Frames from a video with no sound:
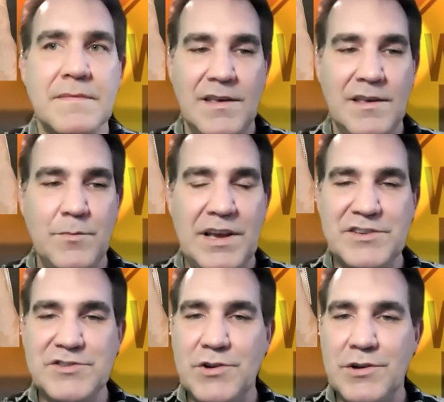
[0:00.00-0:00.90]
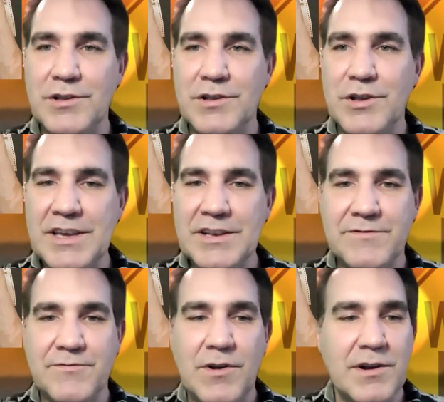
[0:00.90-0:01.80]
Make sure to look at
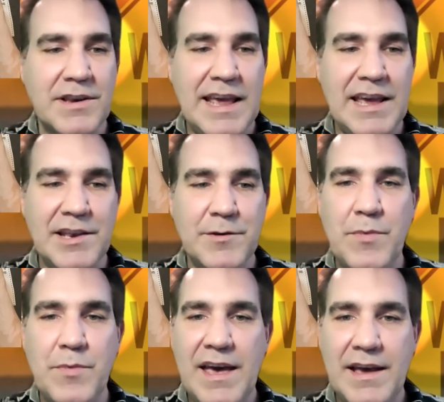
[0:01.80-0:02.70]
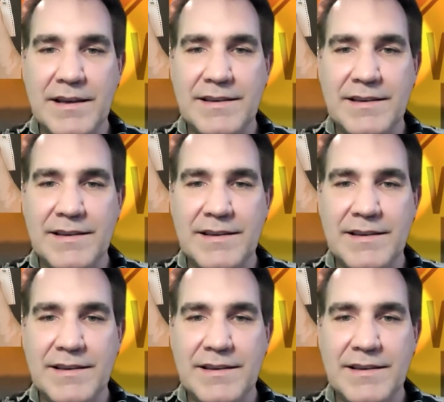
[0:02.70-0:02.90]
front and back.